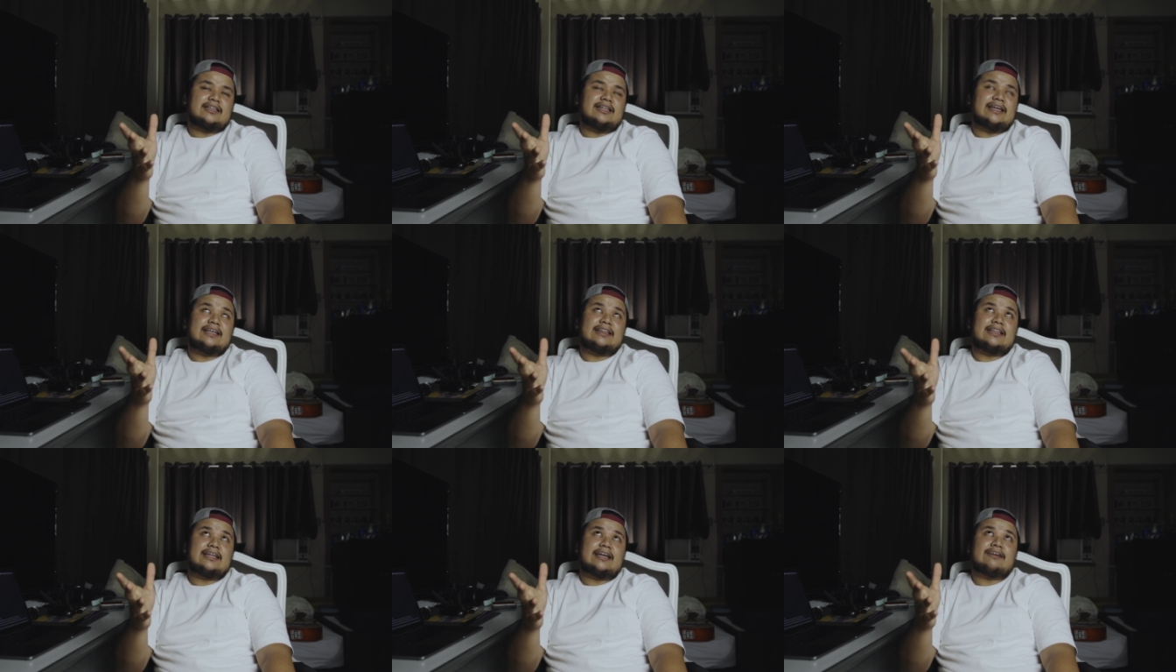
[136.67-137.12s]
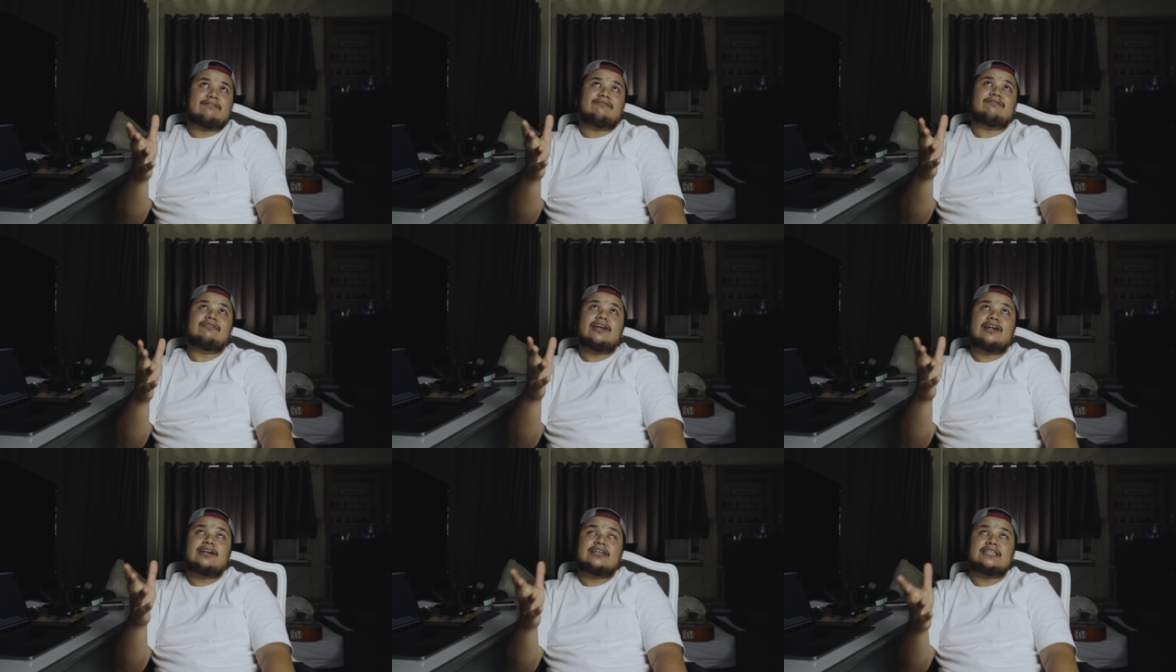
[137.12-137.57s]
daylight
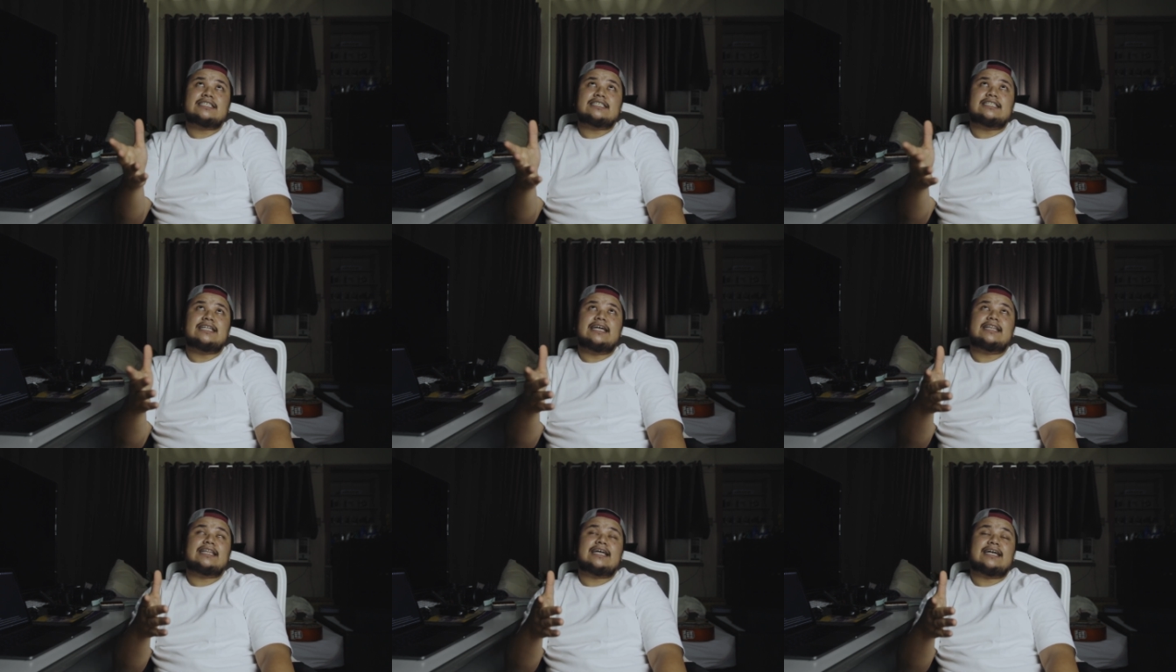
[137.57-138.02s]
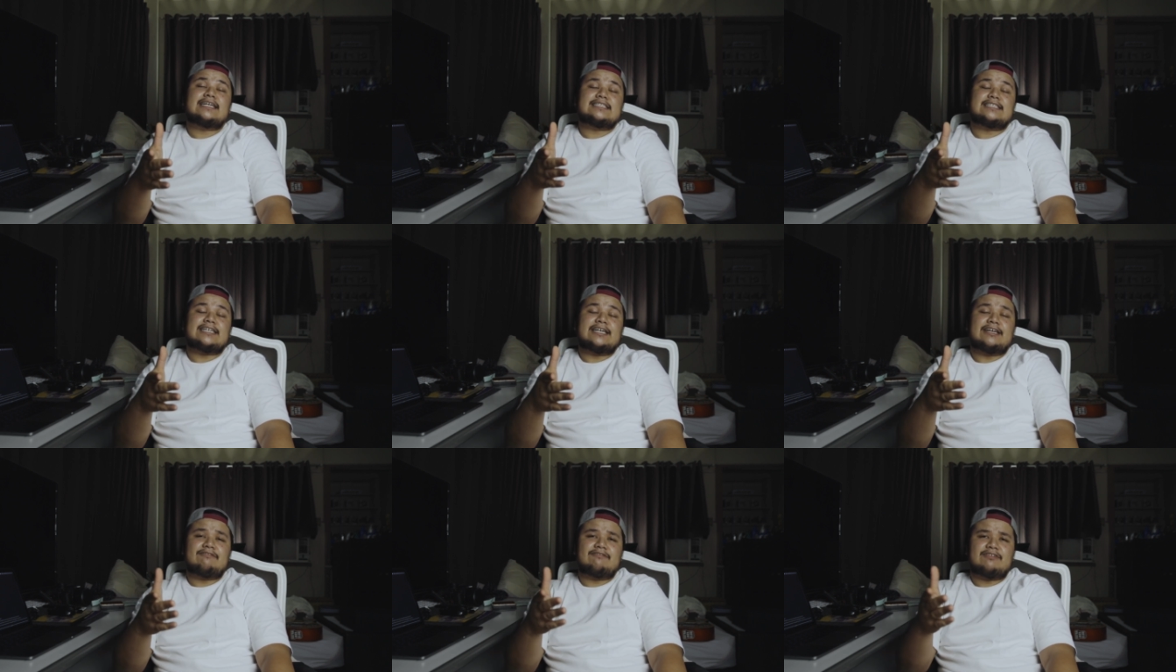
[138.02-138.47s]
if there is
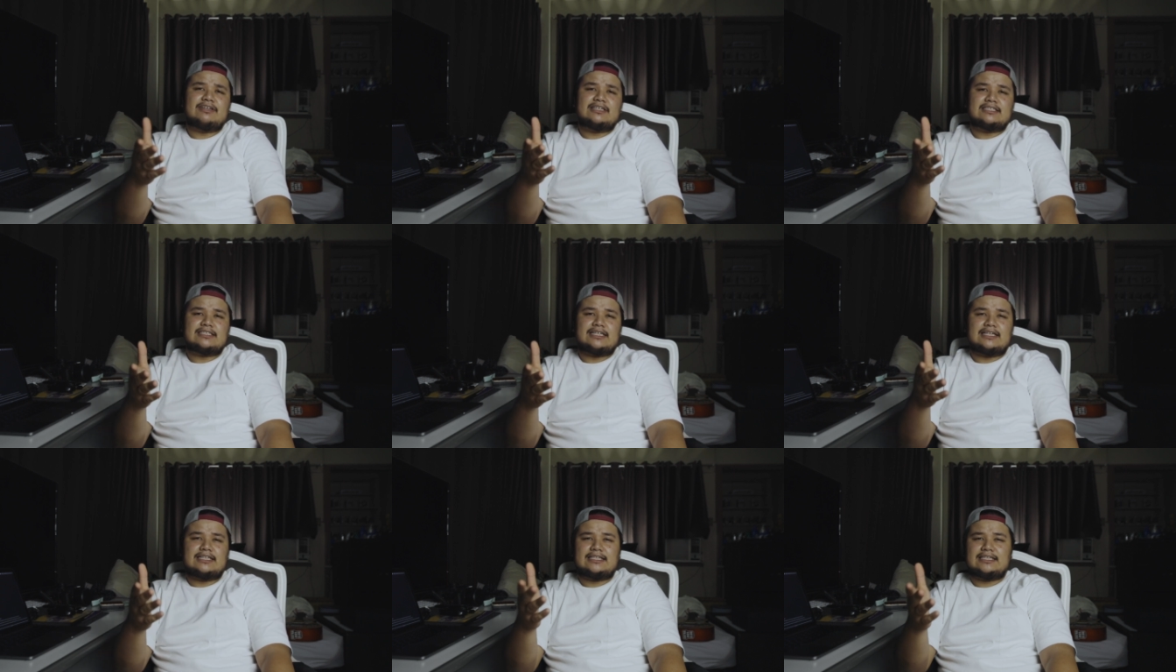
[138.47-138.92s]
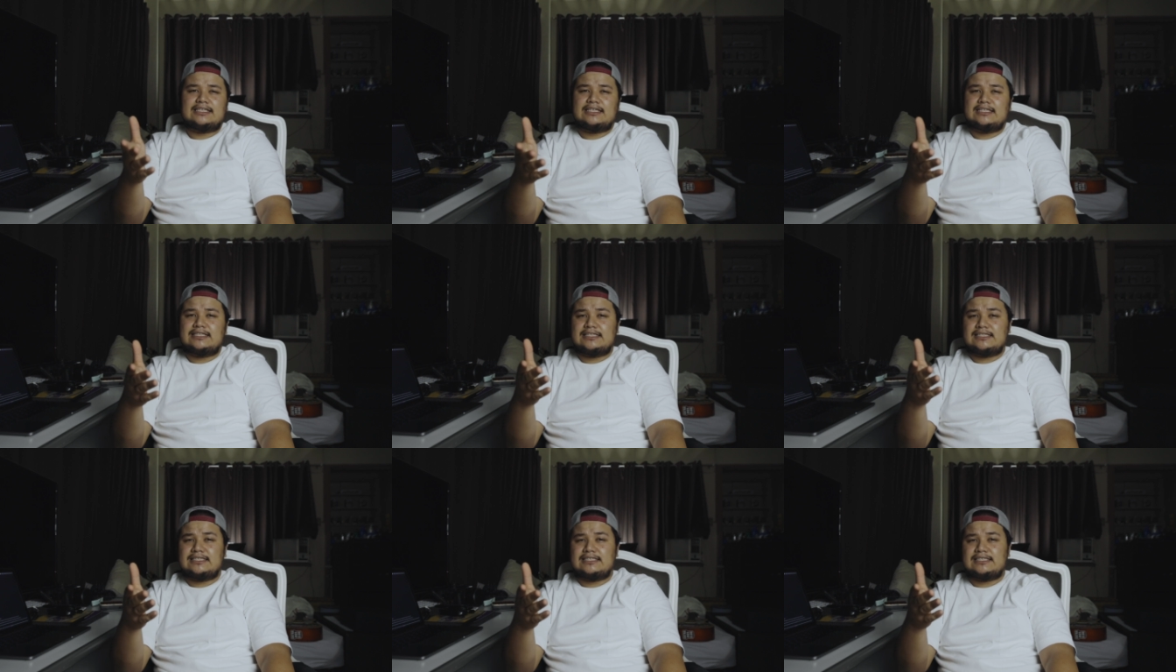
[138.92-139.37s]
daylight savings i
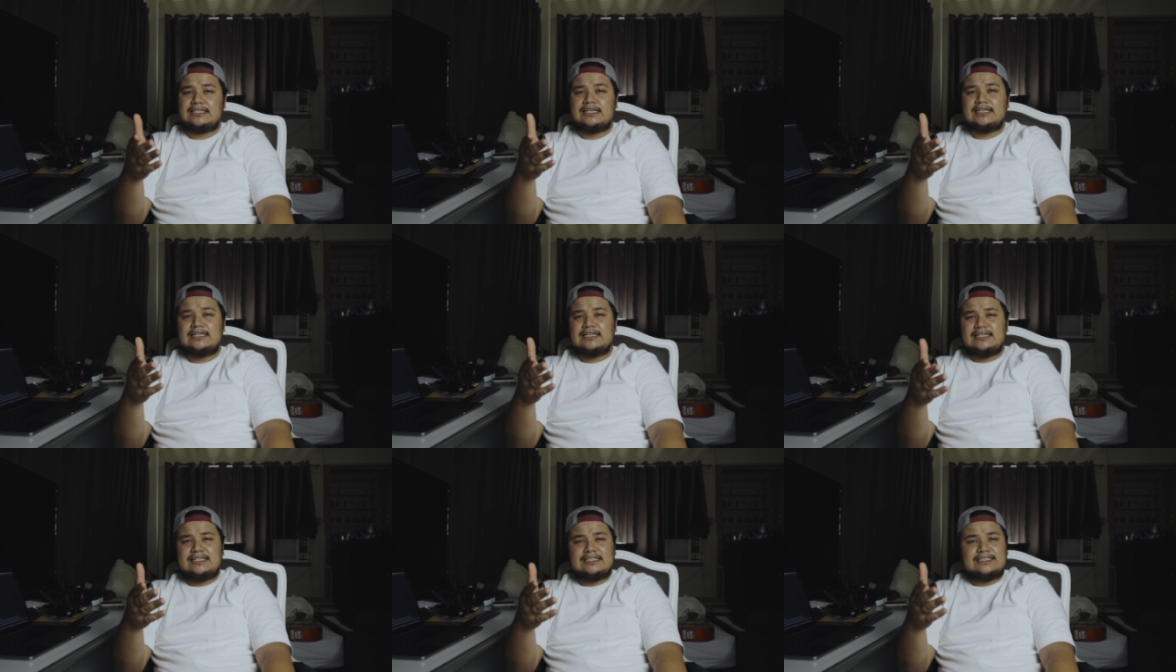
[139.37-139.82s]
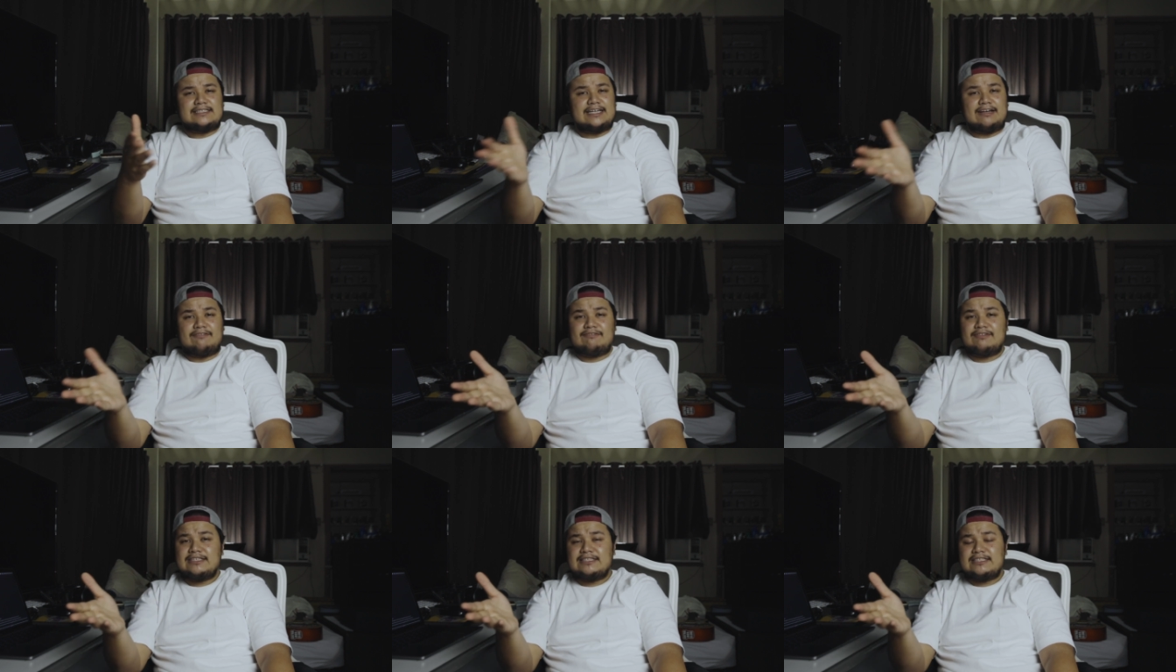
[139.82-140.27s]
think it's
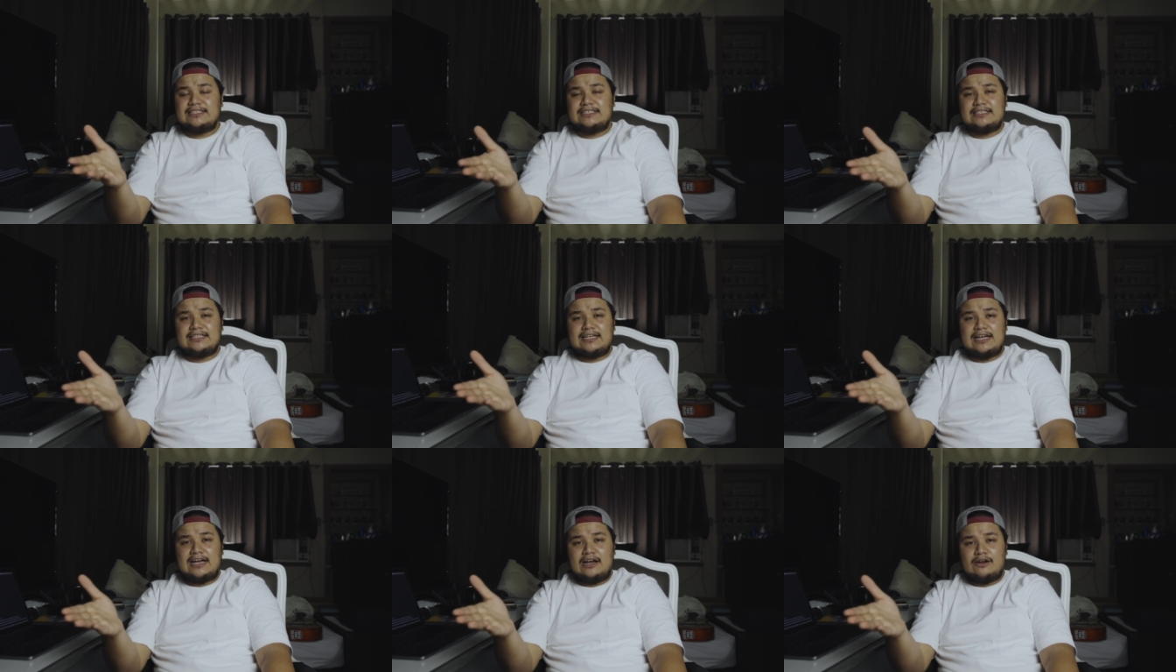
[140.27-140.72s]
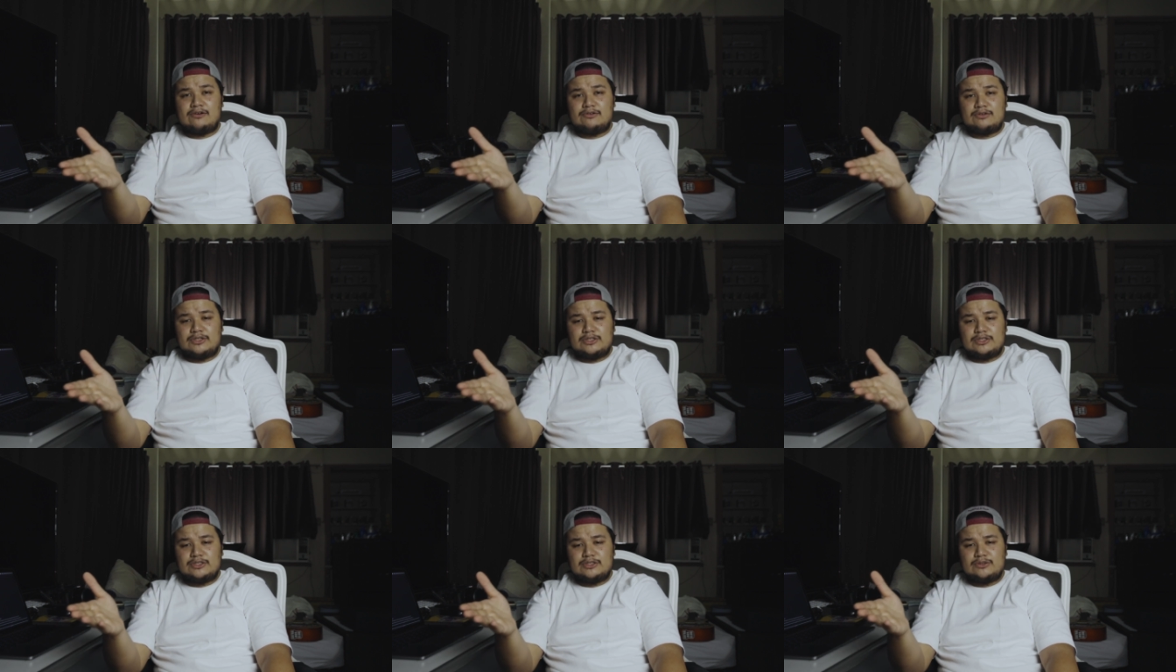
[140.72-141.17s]
17
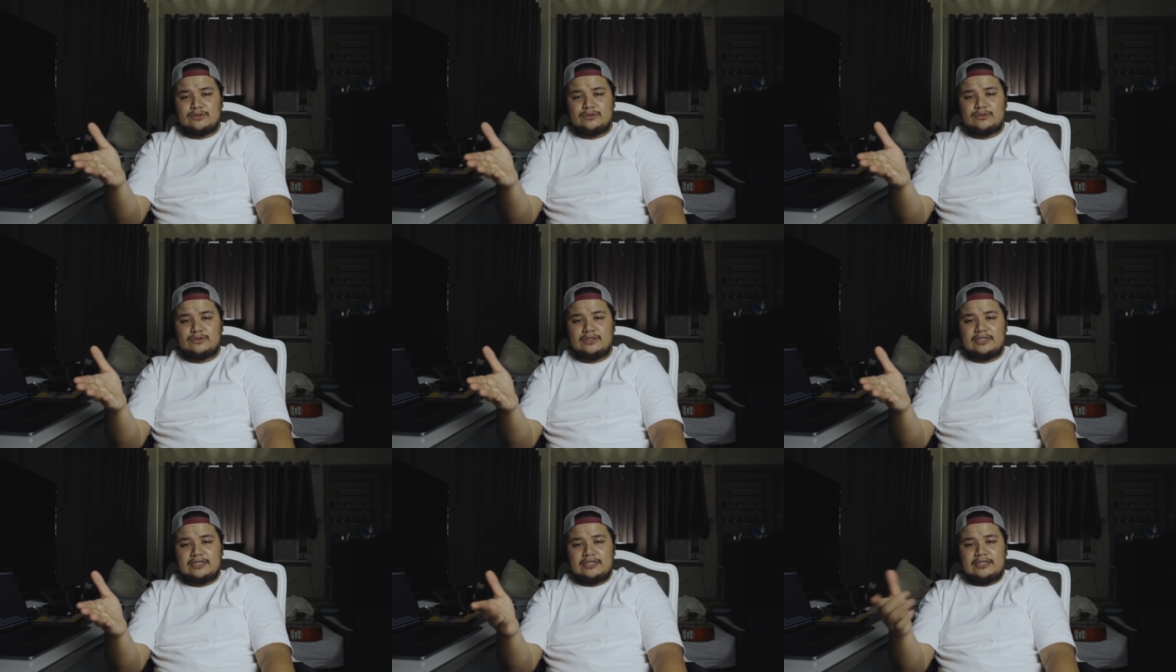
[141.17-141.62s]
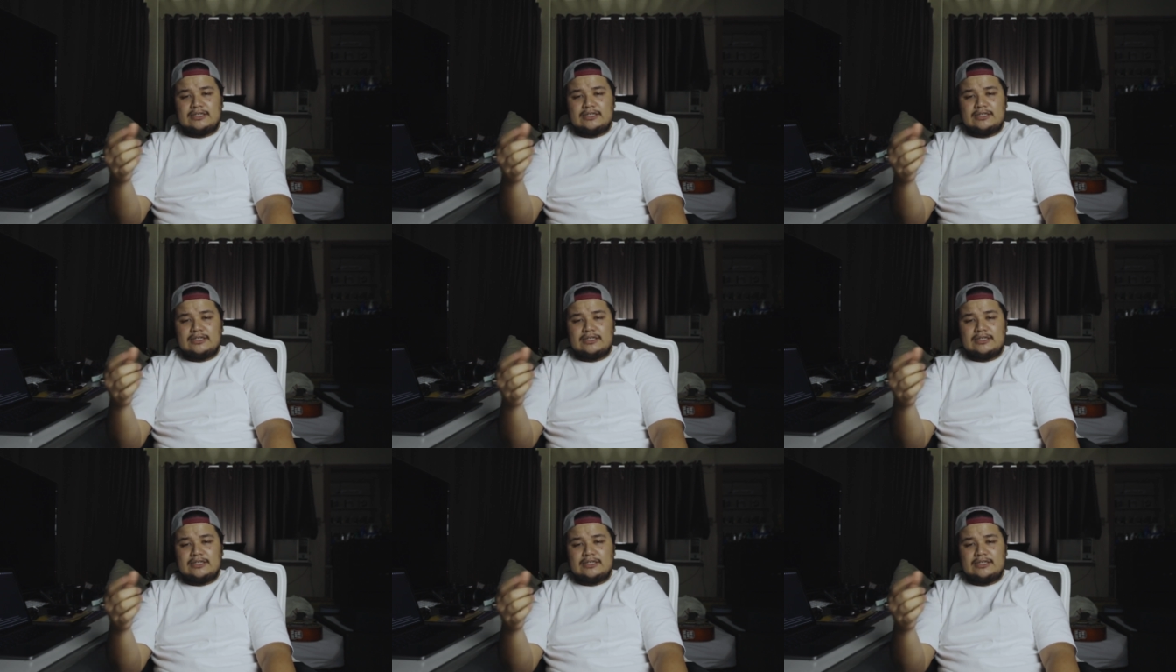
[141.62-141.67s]
hours so